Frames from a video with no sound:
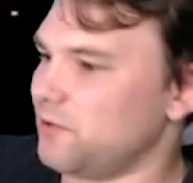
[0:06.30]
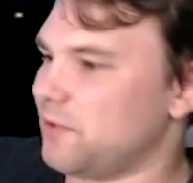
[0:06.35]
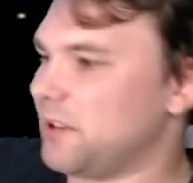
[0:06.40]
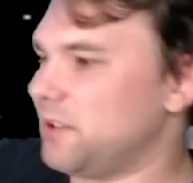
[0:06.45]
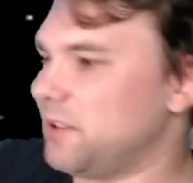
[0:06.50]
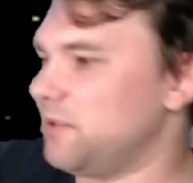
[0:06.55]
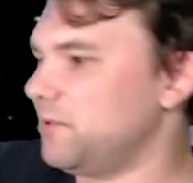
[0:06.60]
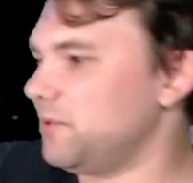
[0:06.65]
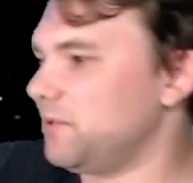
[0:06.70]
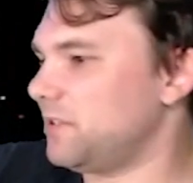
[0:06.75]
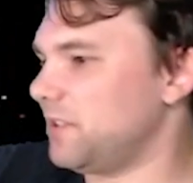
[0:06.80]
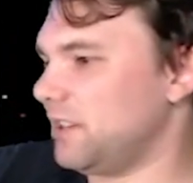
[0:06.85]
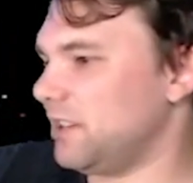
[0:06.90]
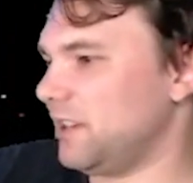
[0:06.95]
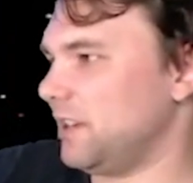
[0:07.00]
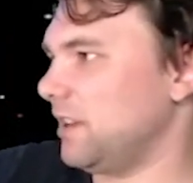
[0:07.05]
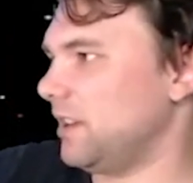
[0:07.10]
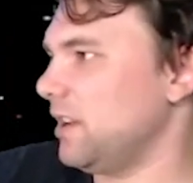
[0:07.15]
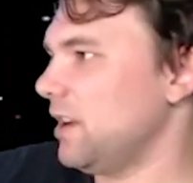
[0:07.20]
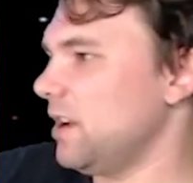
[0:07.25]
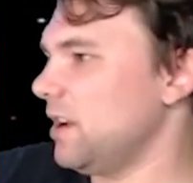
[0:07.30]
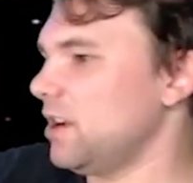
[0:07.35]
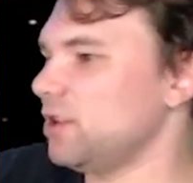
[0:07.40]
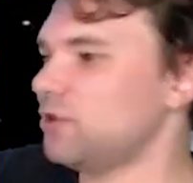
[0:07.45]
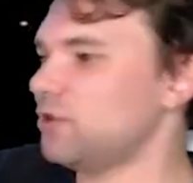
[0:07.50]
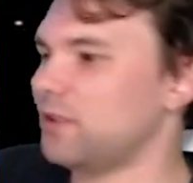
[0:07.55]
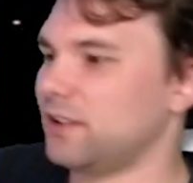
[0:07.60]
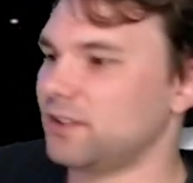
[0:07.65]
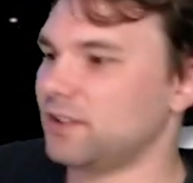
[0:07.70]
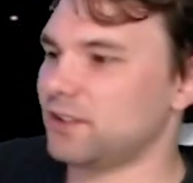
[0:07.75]
I use the
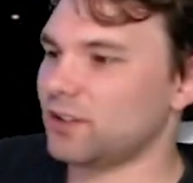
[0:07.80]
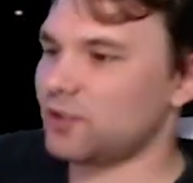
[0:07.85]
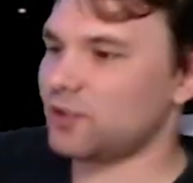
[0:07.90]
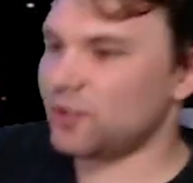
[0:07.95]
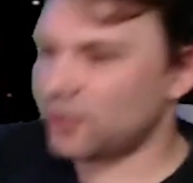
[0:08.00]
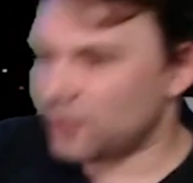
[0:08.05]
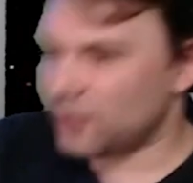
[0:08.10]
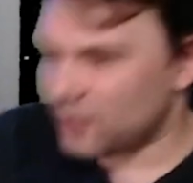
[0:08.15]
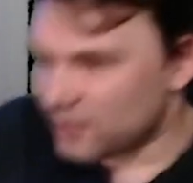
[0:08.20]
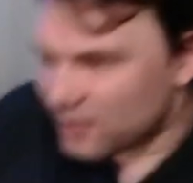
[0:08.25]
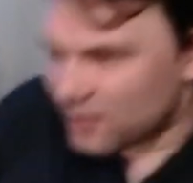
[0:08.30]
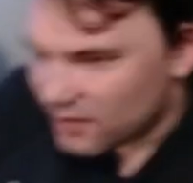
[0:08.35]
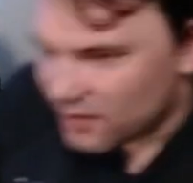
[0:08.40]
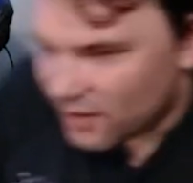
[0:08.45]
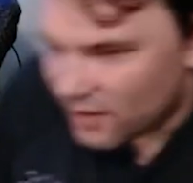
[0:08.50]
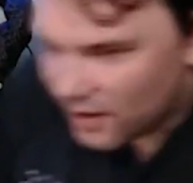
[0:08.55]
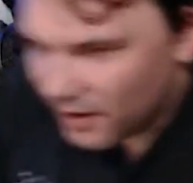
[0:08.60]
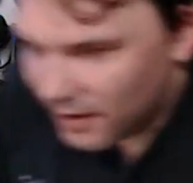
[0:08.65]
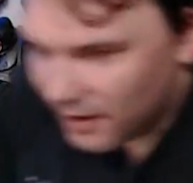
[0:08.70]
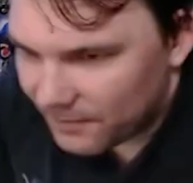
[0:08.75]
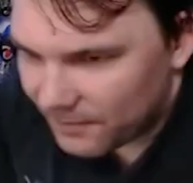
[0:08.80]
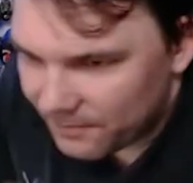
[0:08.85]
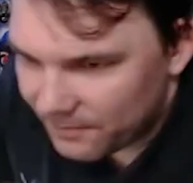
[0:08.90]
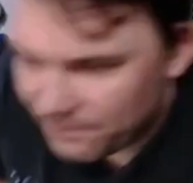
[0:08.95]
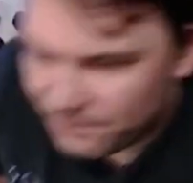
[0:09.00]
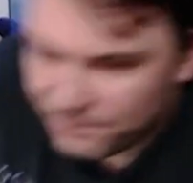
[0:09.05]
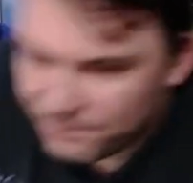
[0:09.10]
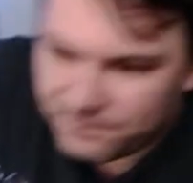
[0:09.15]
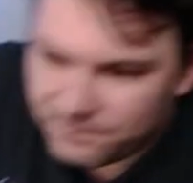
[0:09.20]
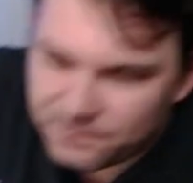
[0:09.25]
transitions um,
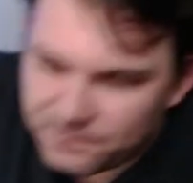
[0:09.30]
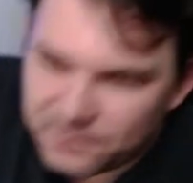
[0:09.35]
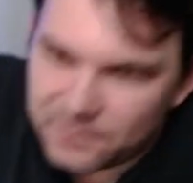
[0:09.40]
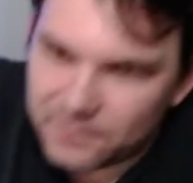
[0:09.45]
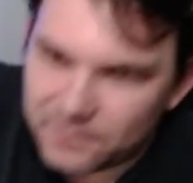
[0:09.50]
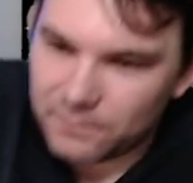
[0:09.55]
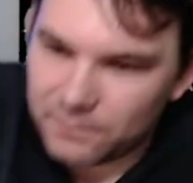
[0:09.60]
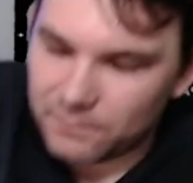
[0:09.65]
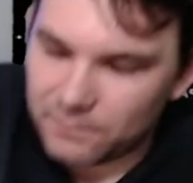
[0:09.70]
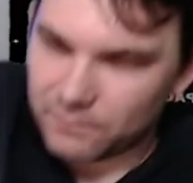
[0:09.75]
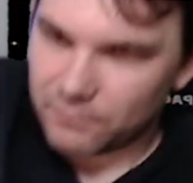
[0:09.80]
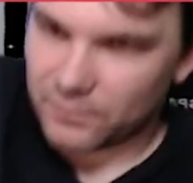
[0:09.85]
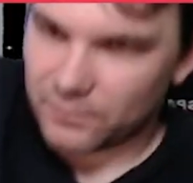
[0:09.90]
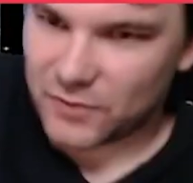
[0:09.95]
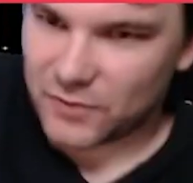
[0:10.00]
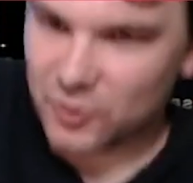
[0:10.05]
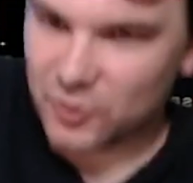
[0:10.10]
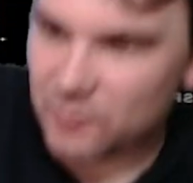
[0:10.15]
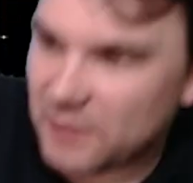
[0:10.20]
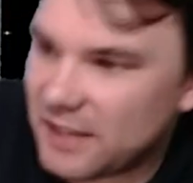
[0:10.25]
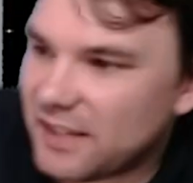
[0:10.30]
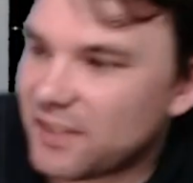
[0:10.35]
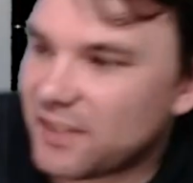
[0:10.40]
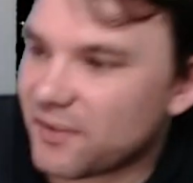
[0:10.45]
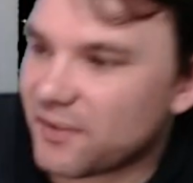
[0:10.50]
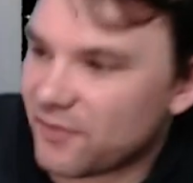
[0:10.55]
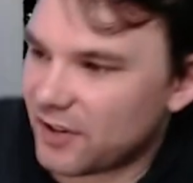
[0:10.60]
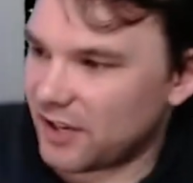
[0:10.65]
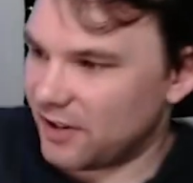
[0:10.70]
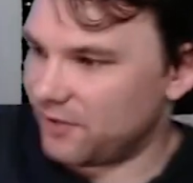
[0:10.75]
to begin the
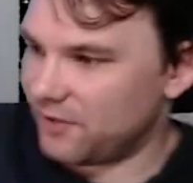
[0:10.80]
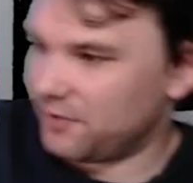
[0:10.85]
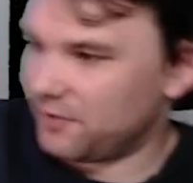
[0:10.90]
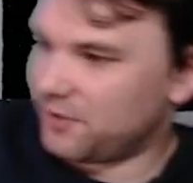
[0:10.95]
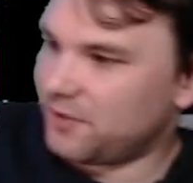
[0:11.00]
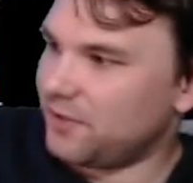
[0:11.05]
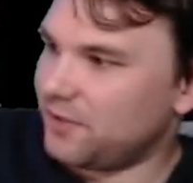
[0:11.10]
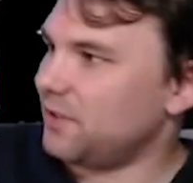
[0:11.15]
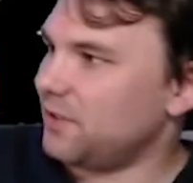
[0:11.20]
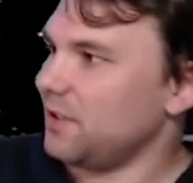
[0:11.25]
videos.